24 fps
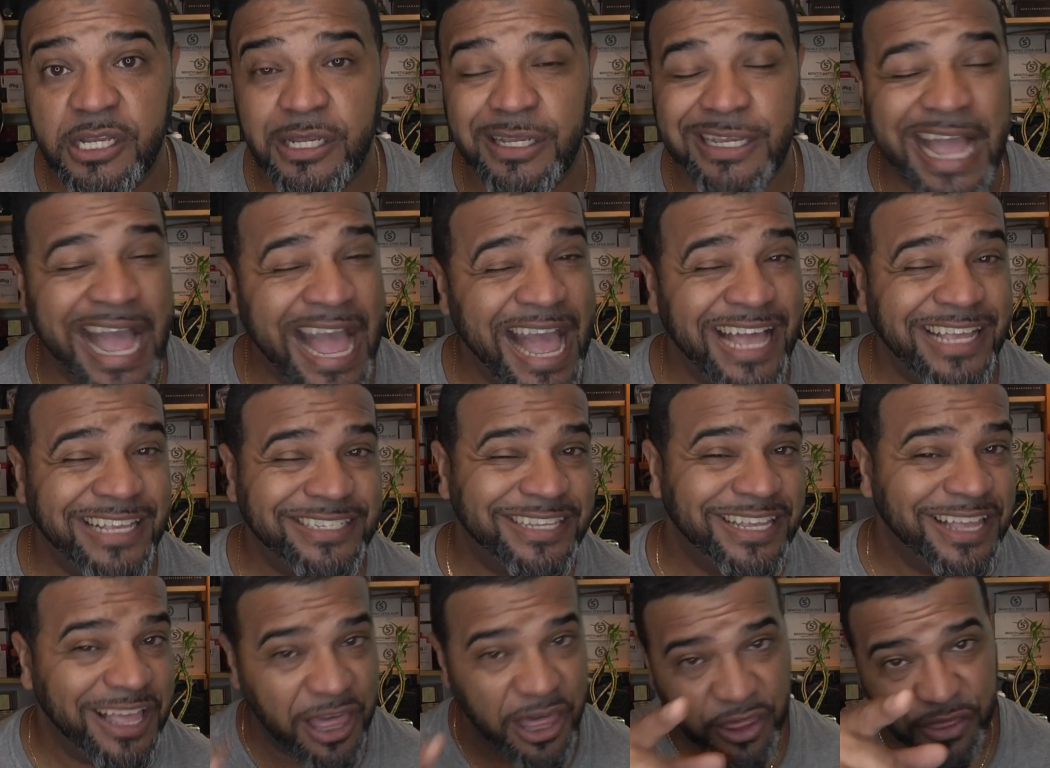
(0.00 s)

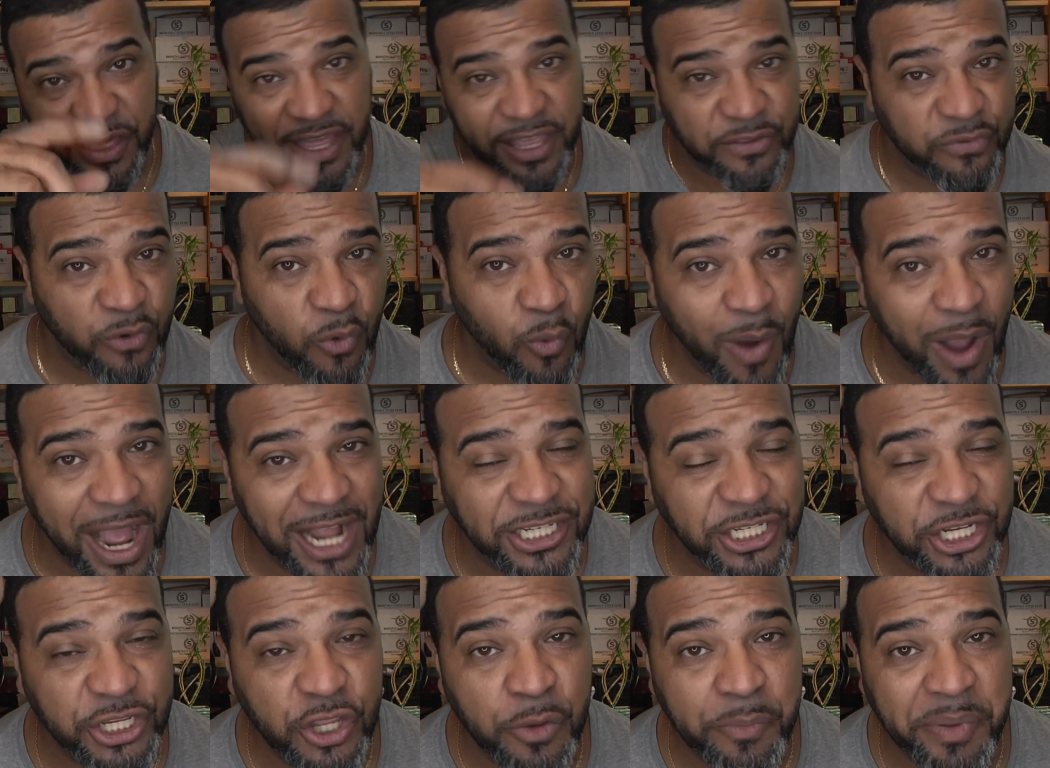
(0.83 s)
Guys, thanks for
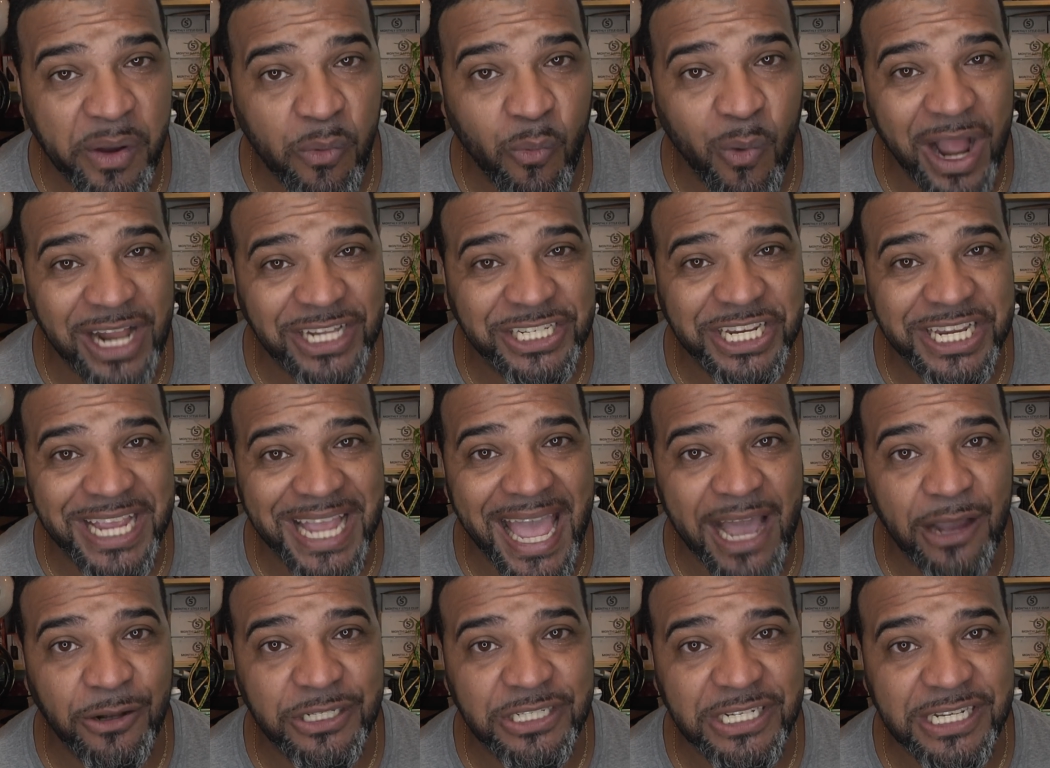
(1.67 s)
watching. You've been watching
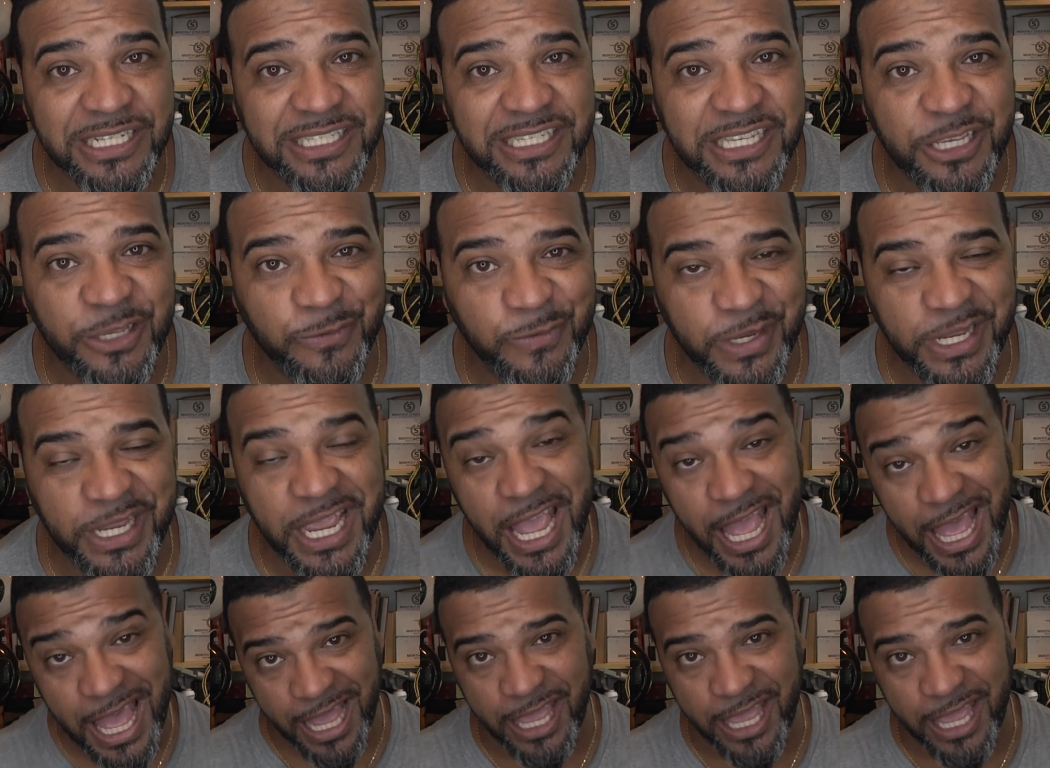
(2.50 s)
LGTV.